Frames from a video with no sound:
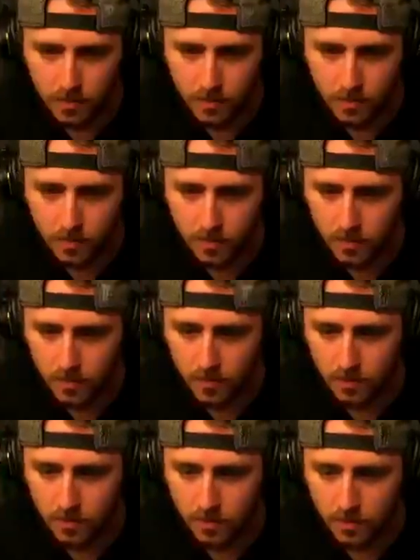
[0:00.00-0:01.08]

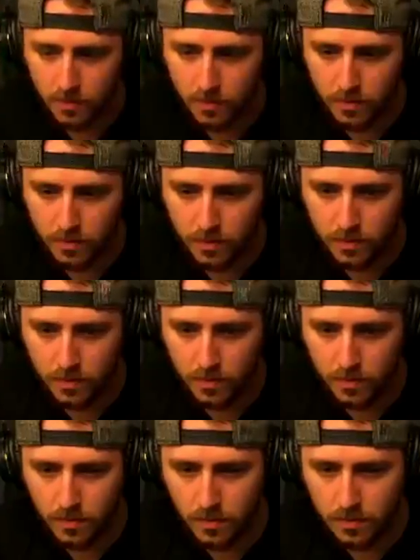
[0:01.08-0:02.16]
(no one is talking)